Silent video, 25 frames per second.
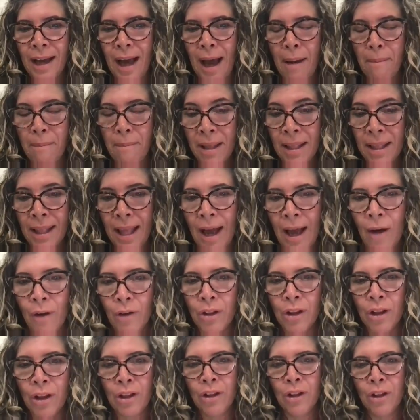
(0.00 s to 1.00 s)
happen
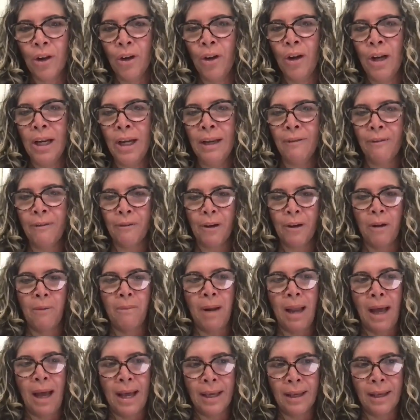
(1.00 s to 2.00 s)
now, not only from
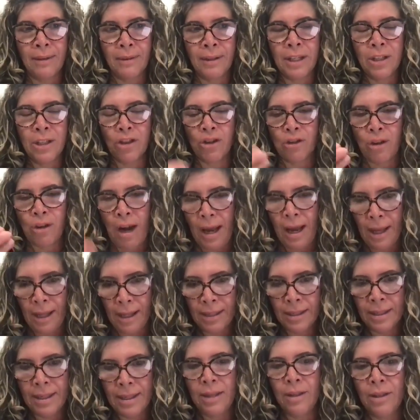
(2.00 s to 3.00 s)
like the
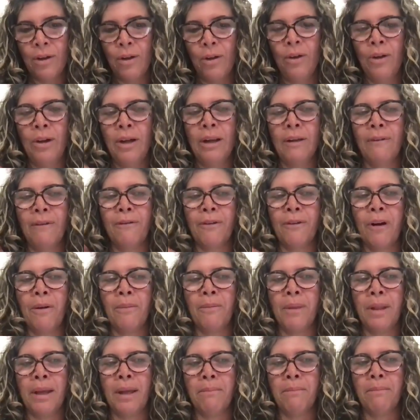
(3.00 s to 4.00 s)
trials and not only
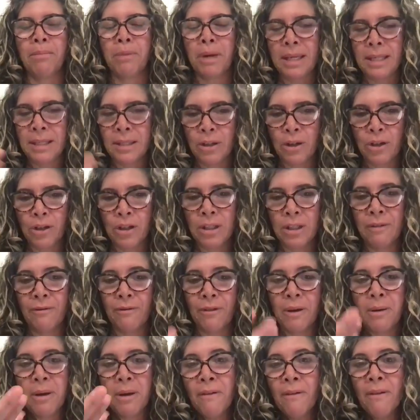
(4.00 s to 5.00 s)
from the breast surgery,
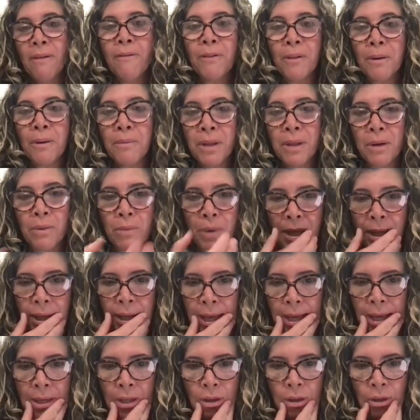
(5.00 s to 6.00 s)
even from the
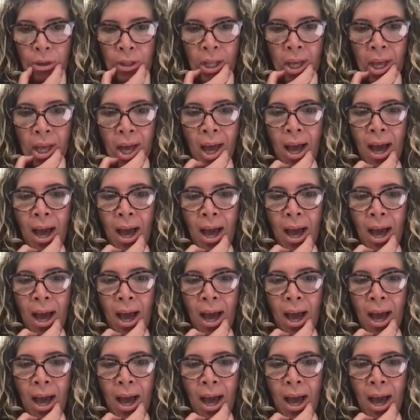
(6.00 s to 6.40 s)
radiation.